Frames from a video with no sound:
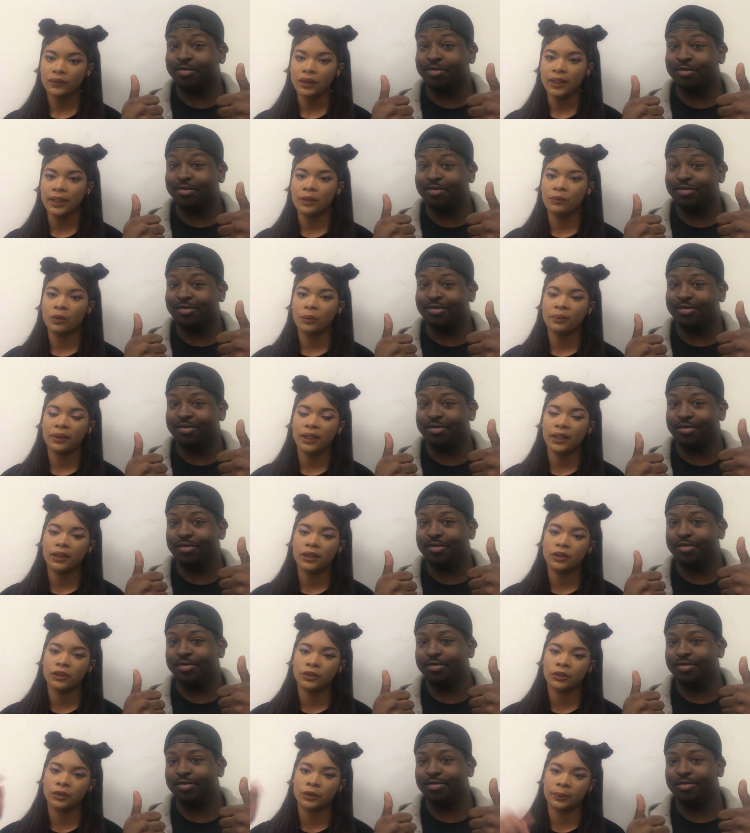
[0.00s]
Speaker 1: It will be in
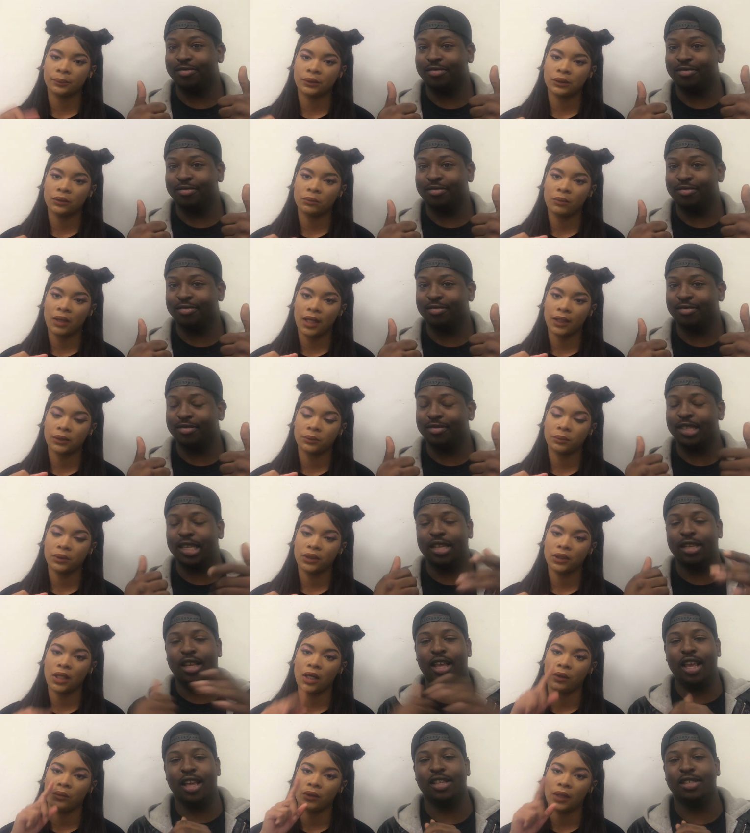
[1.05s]
the description box
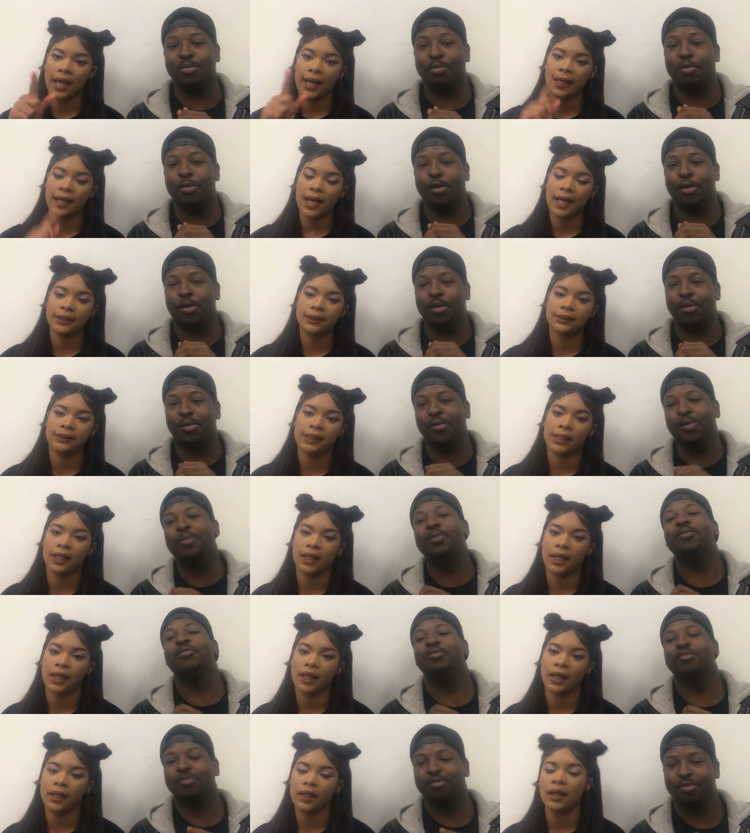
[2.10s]
below, yes, like I
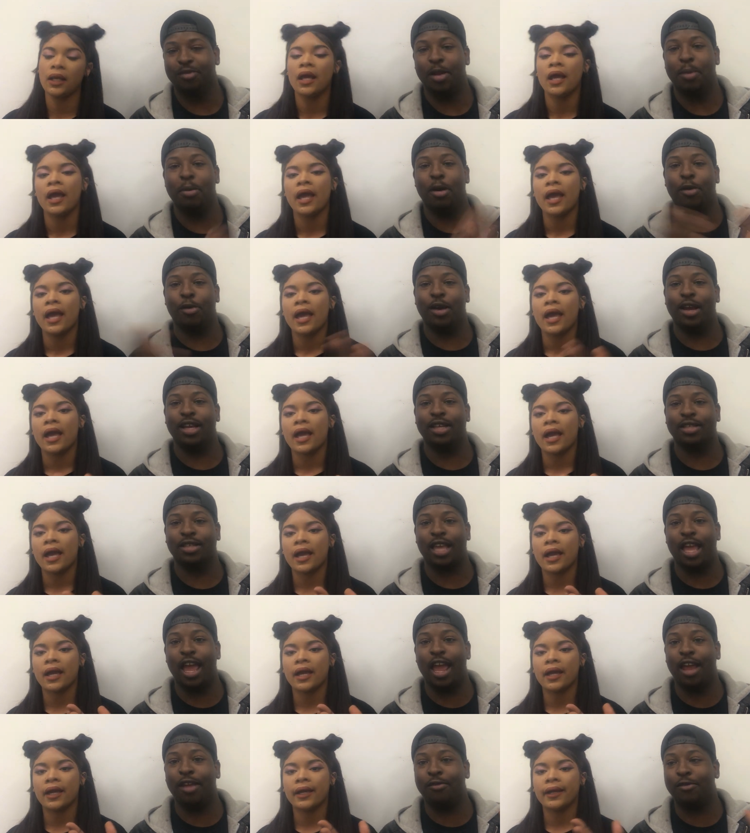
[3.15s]
said. My red
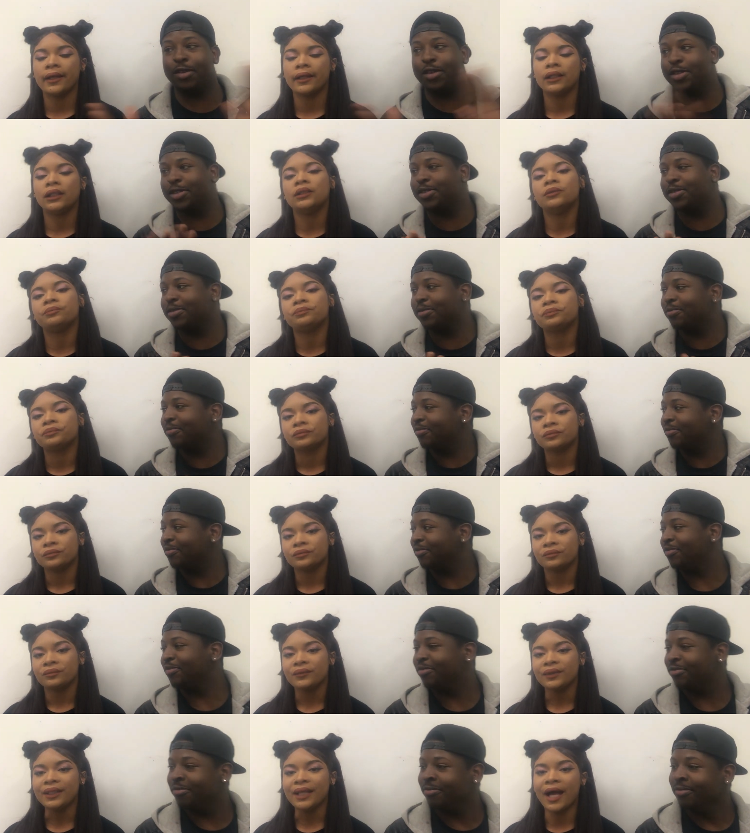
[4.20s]
canvas. And
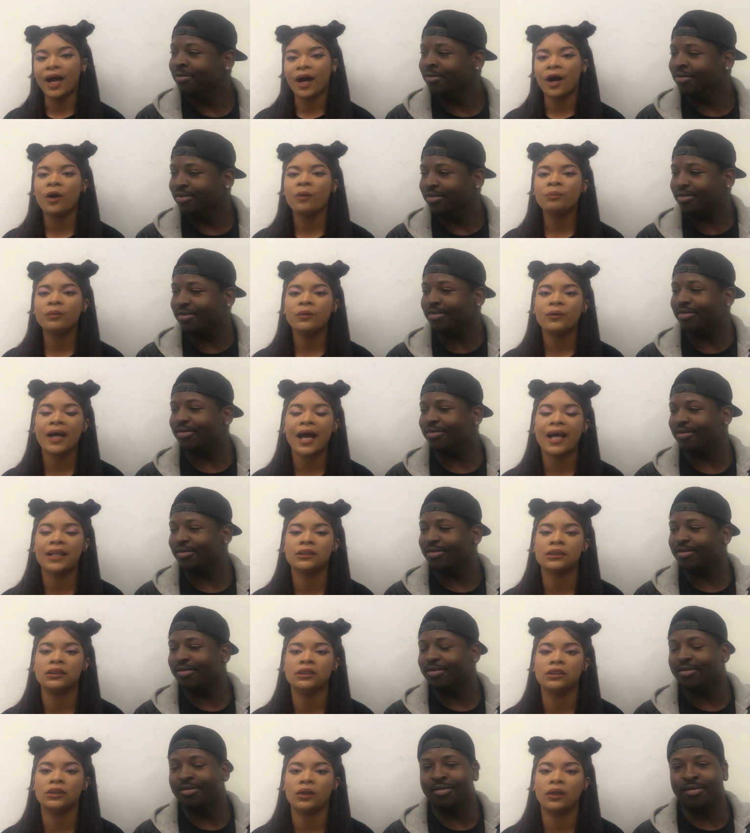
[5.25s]
I hope you
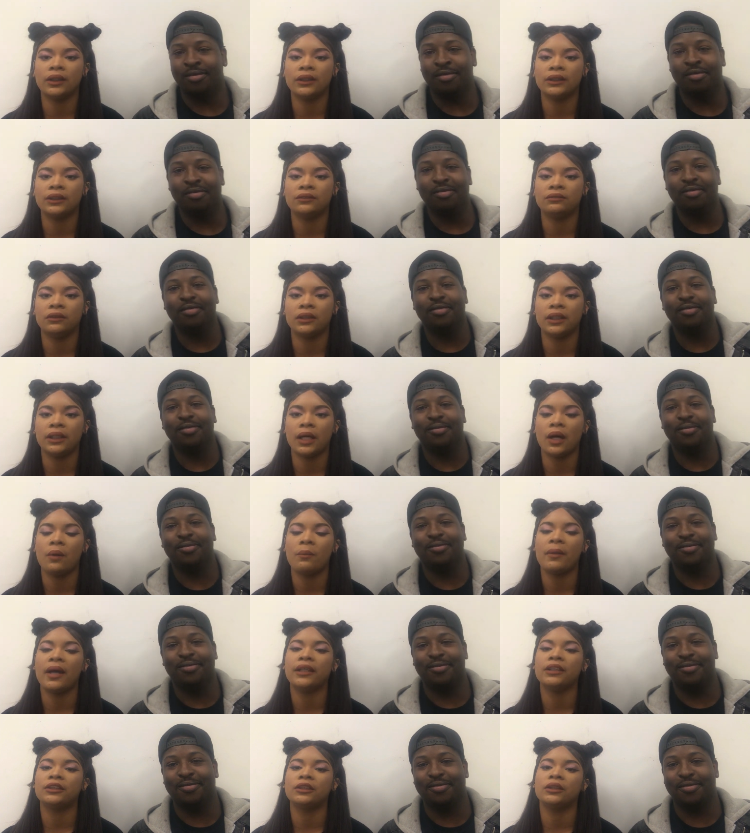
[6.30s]
guys enjoyed this video.
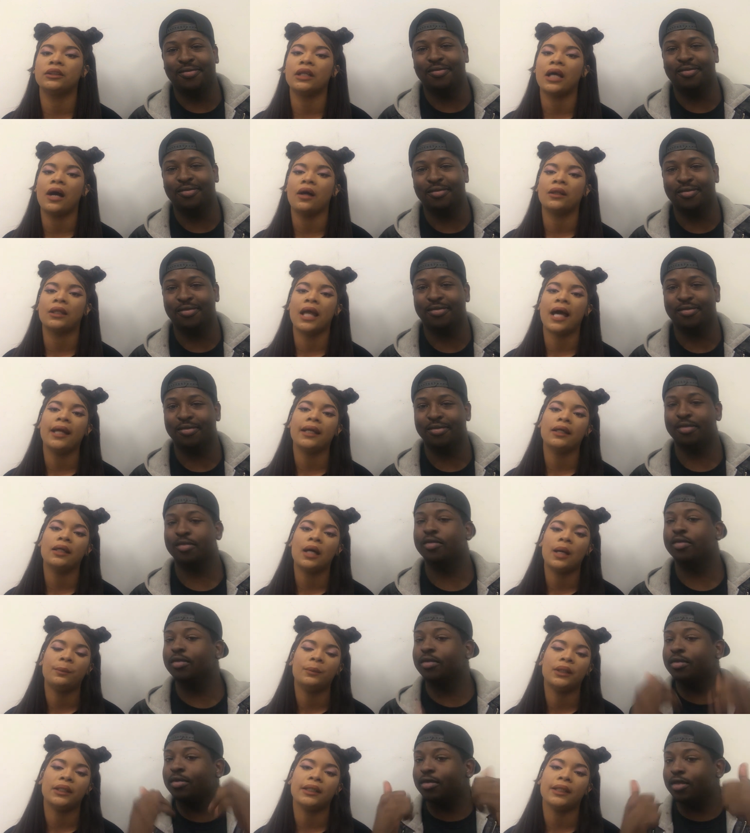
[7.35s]
Make sure y'all like,
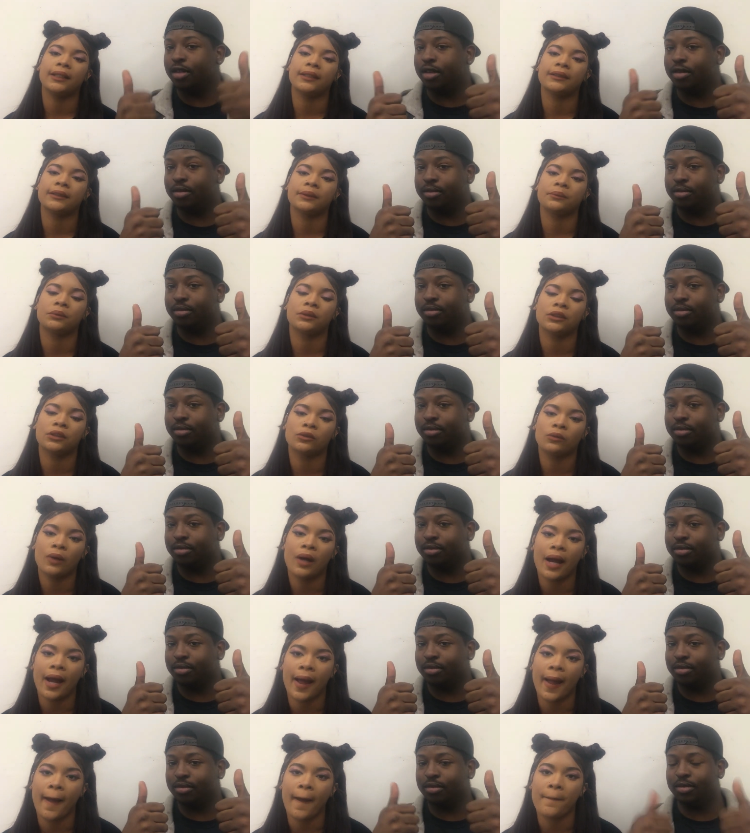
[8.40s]
comment, and
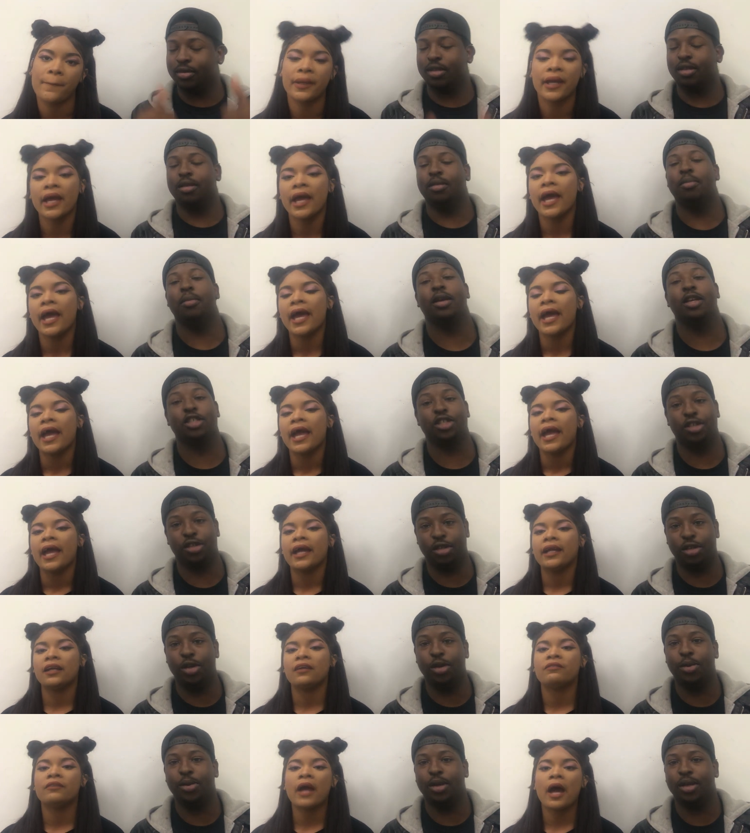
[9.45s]
subscribe. Sure
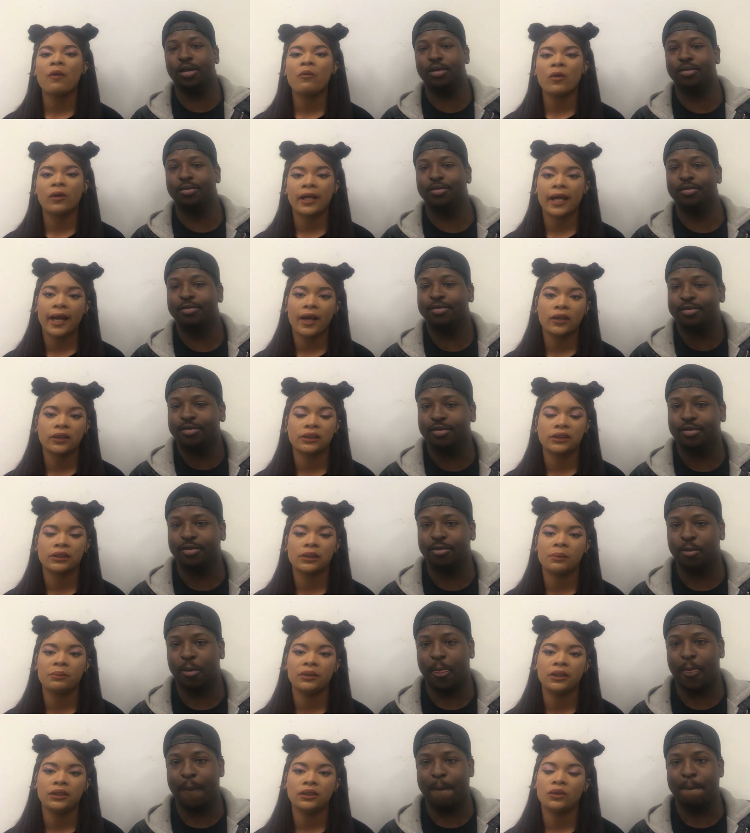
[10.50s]
and if y'all want to answer
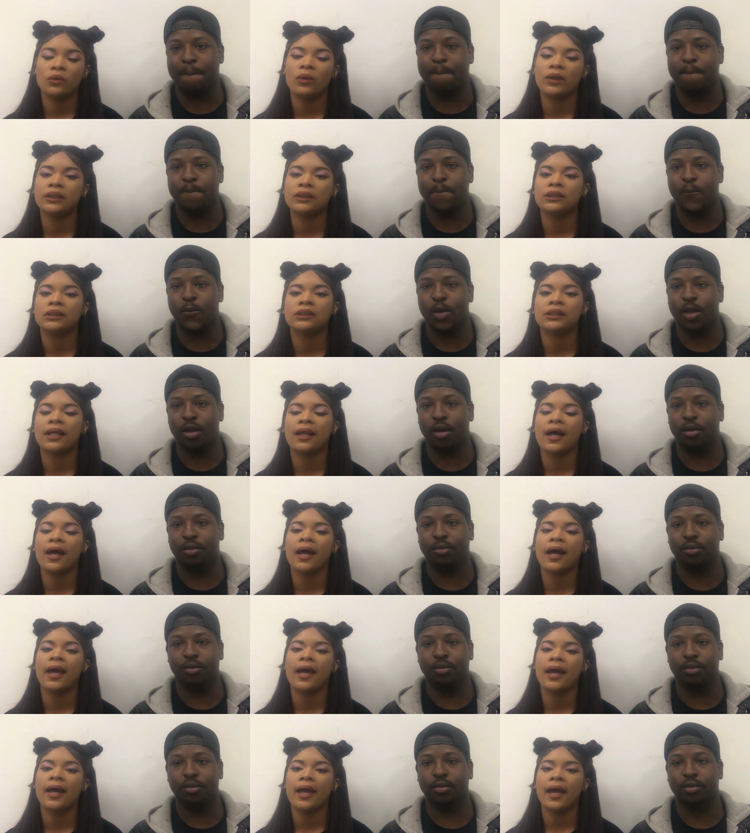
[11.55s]
some of these questions that I
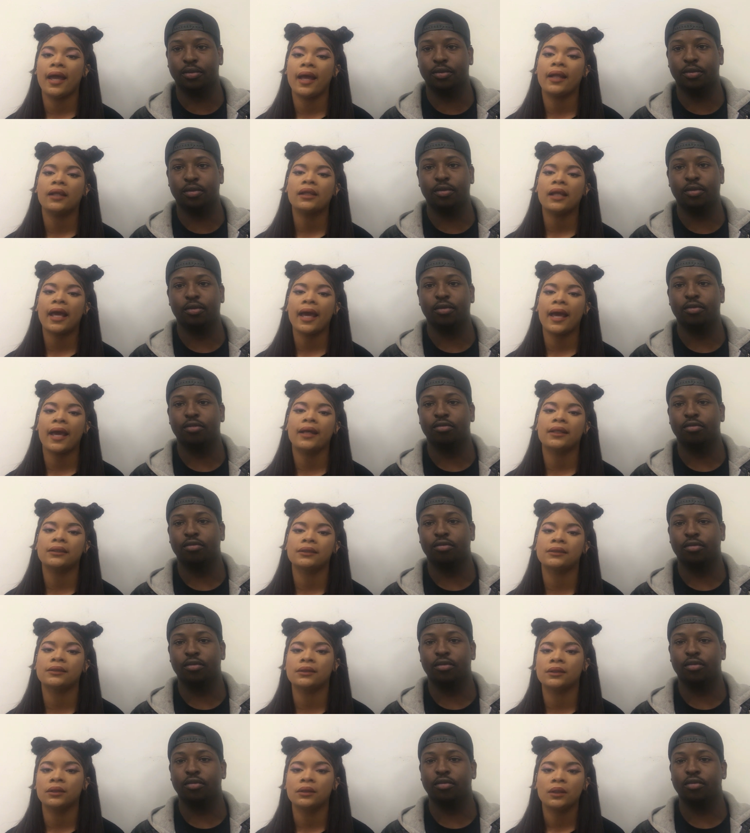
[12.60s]
had
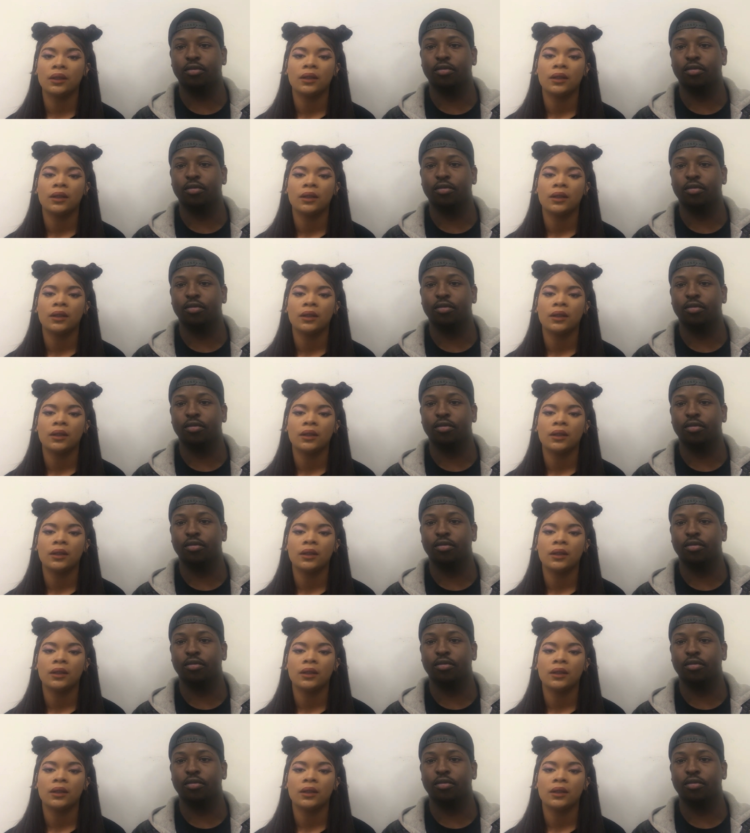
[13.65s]
asked,